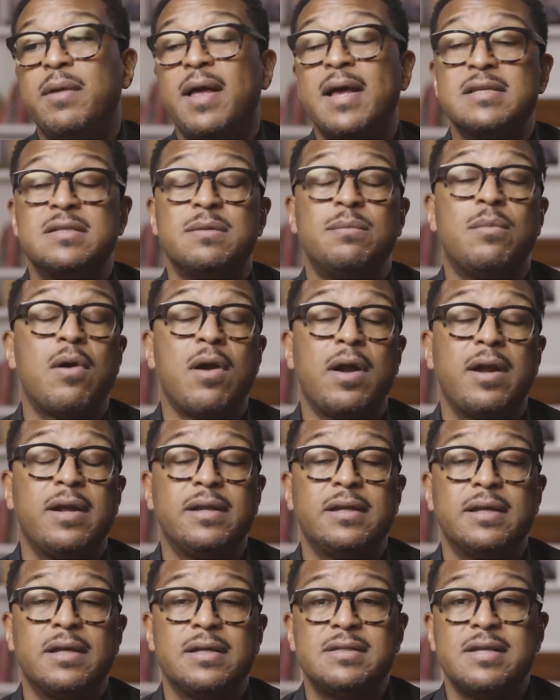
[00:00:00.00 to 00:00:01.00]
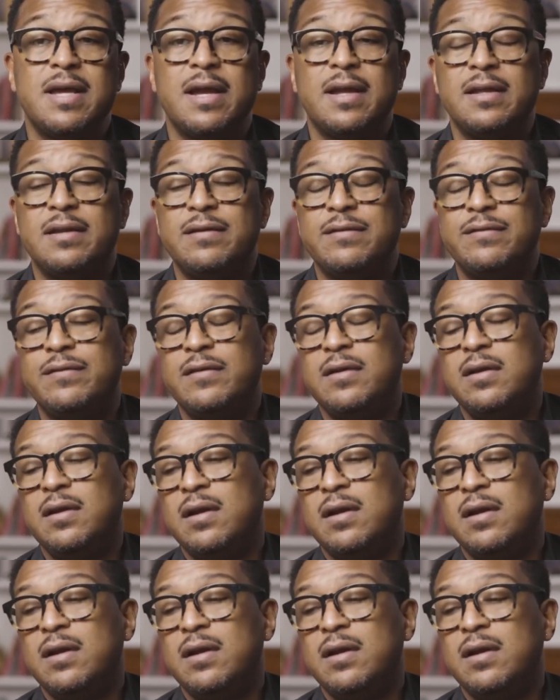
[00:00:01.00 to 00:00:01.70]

as a marketing executive,